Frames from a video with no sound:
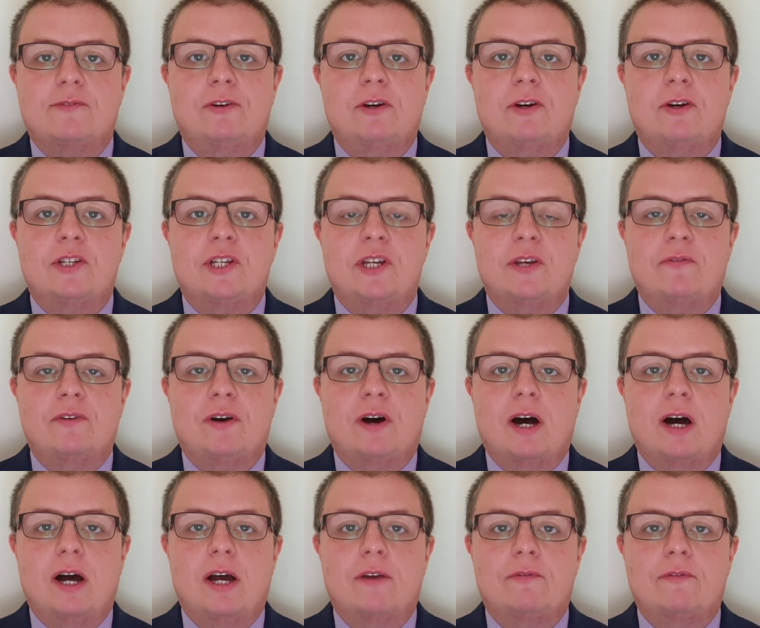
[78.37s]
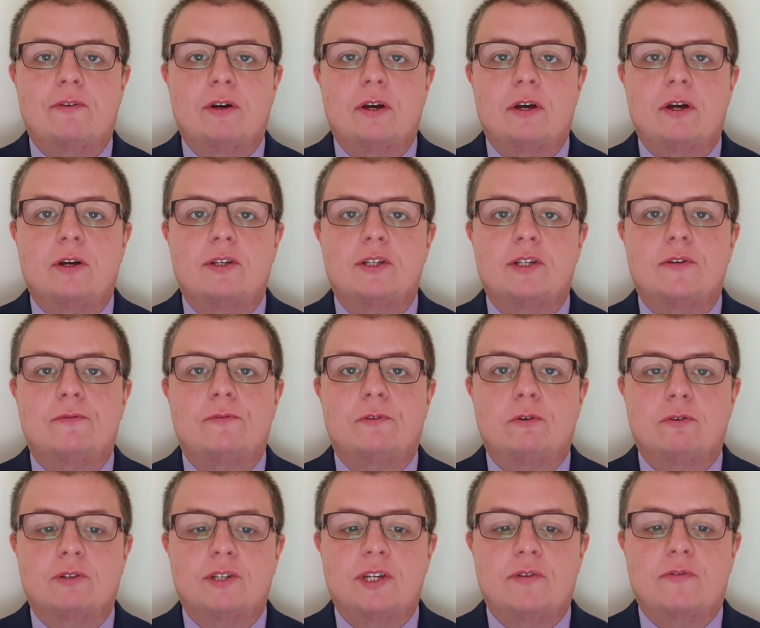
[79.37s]
35 to
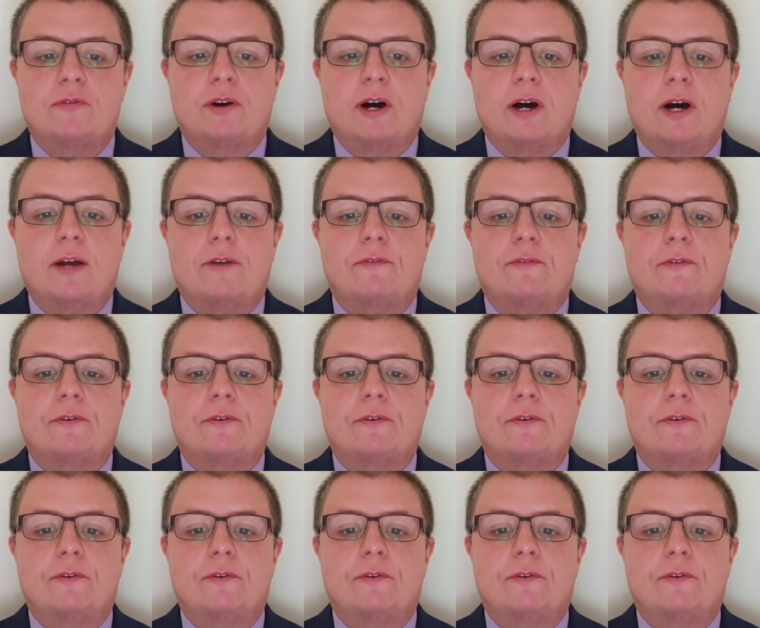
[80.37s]
45.